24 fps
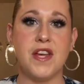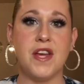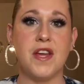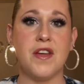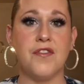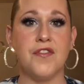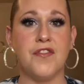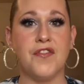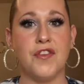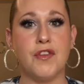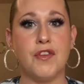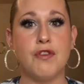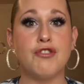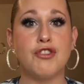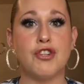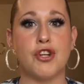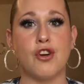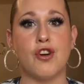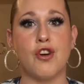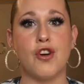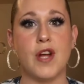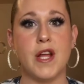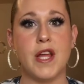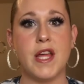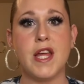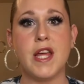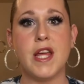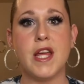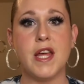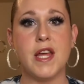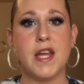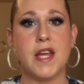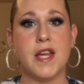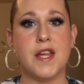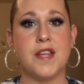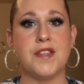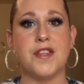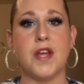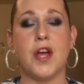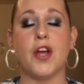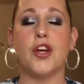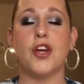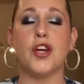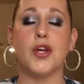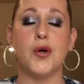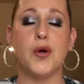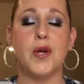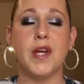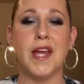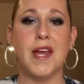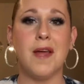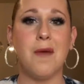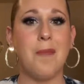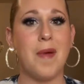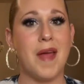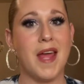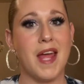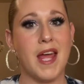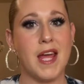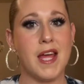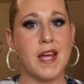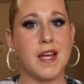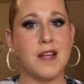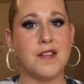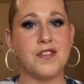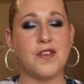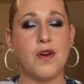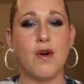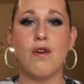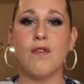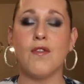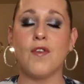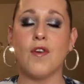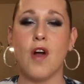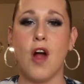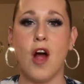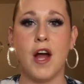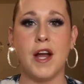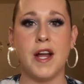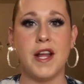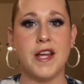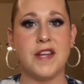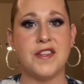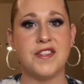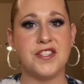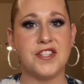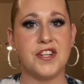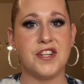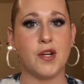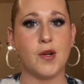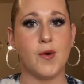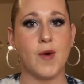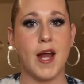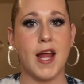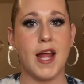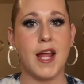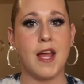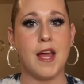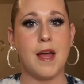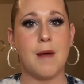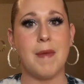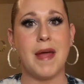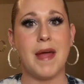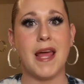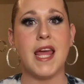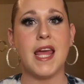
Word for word: and Future is Kookypans over on Instagram